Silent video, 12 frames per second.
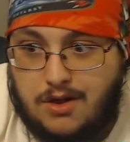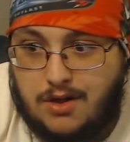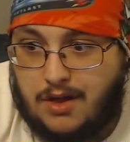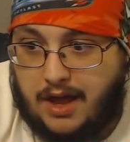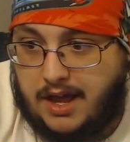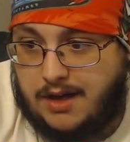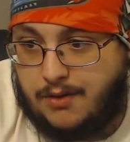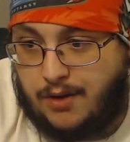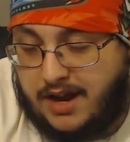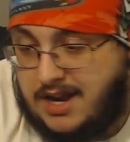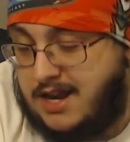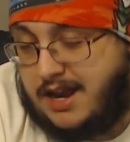like, well,
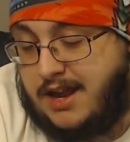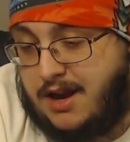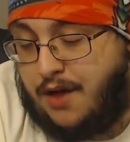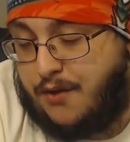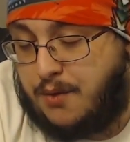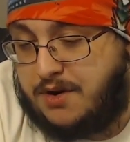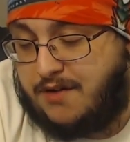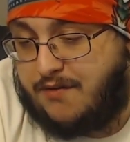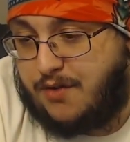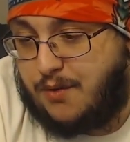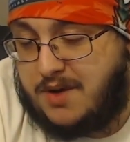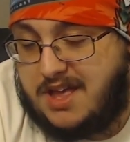I need to get another one done
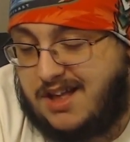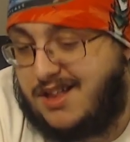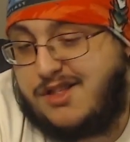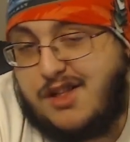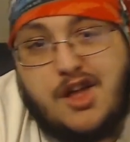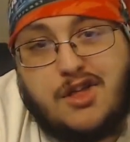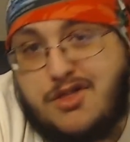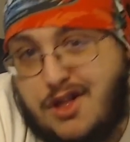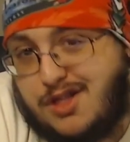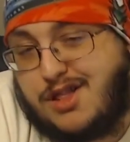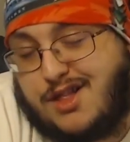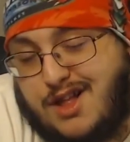for the week. It's like,
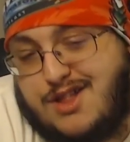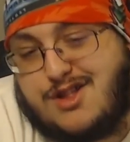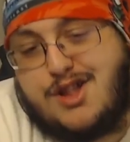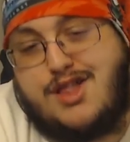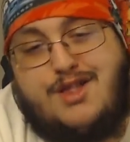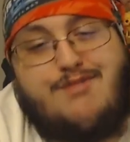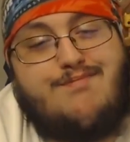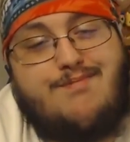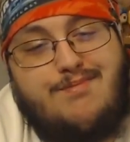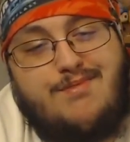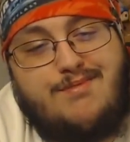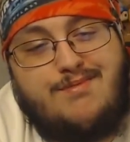it
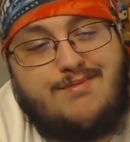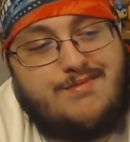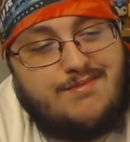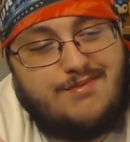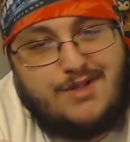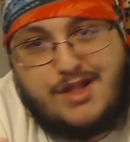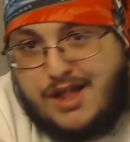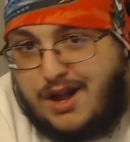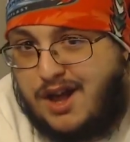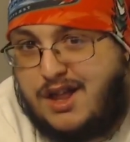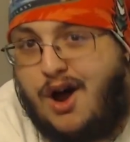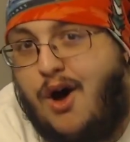
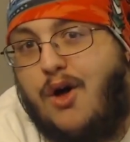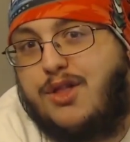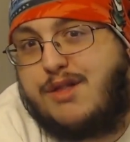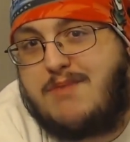halts